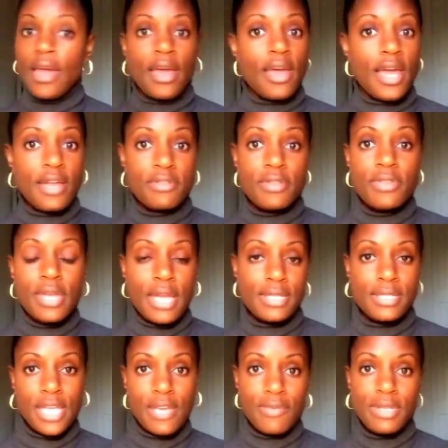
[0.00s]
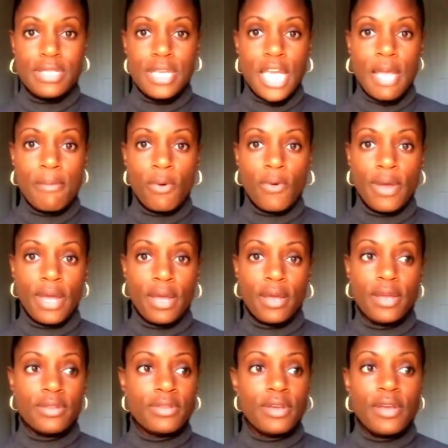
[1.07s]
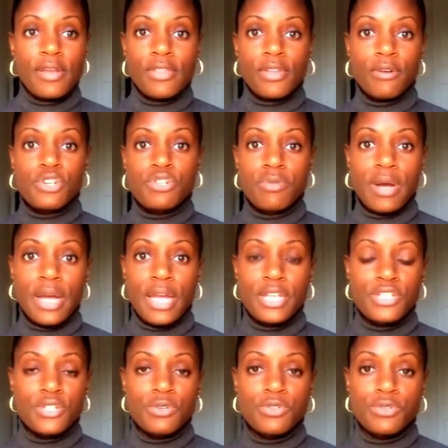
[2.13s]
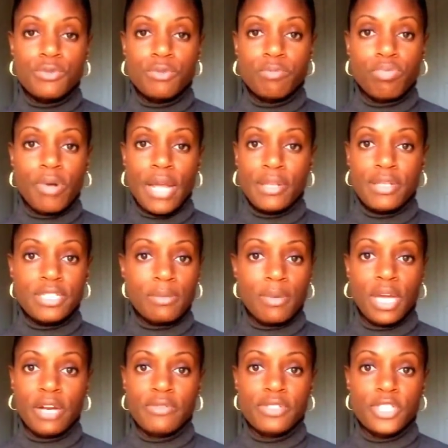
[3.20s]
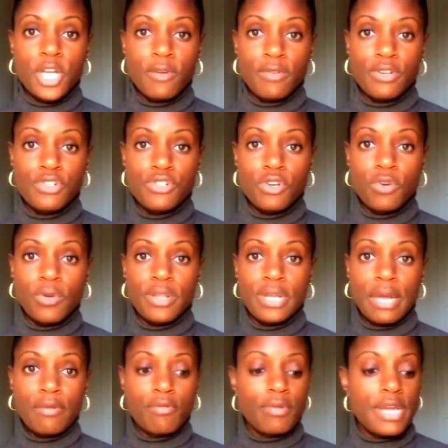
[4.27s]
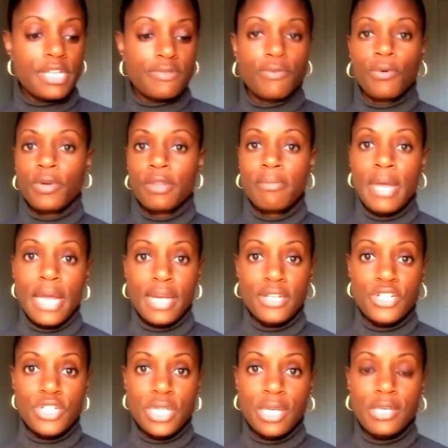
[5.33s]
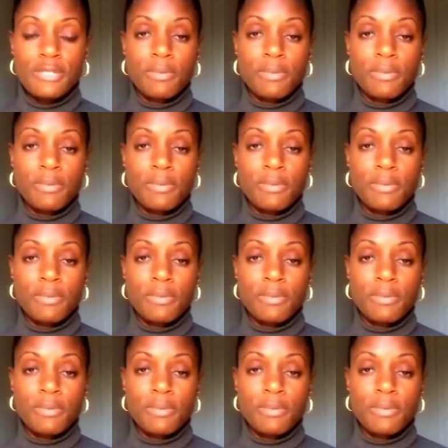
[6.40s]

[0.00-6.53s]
at the Thanksgiving table and they're trying to practice some kind of self control and not reach for the mac and cheese,